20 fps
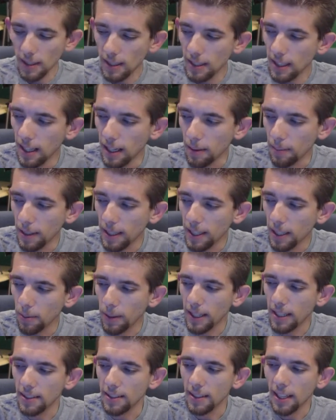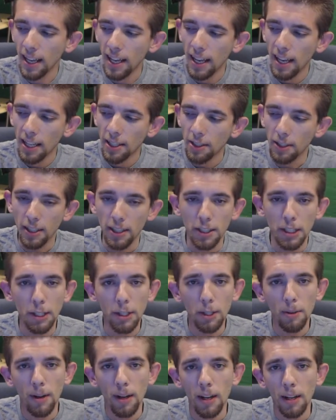Um, anyways, to
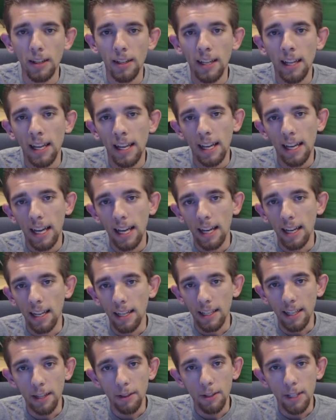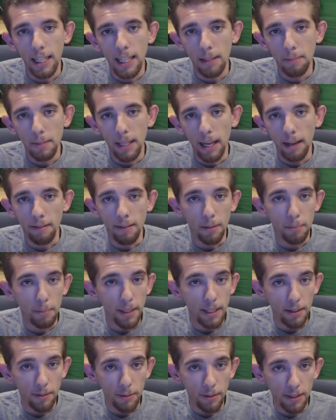continue on, uh, another game that I'm going to
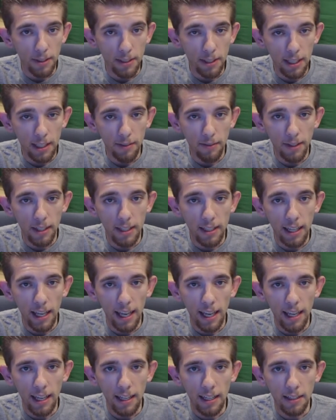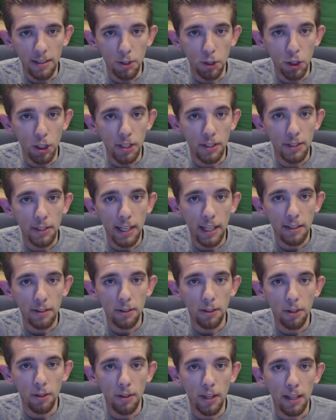be receiving is Just
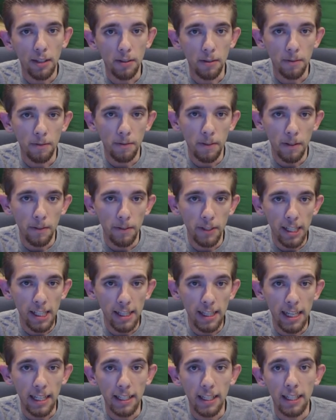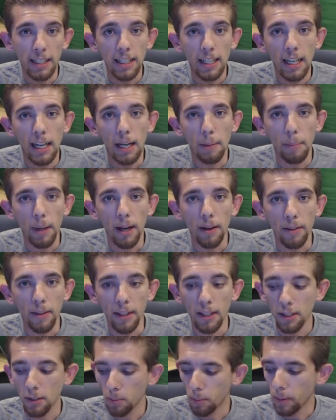Dance 2015 that did come out
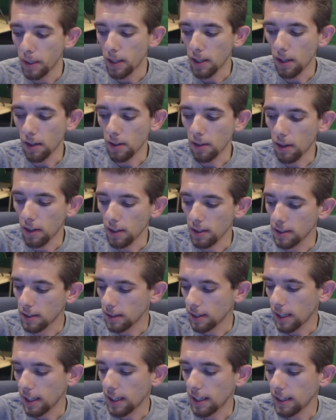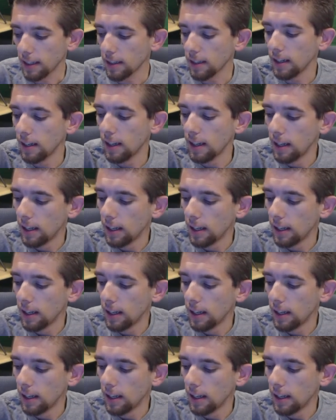this week alongside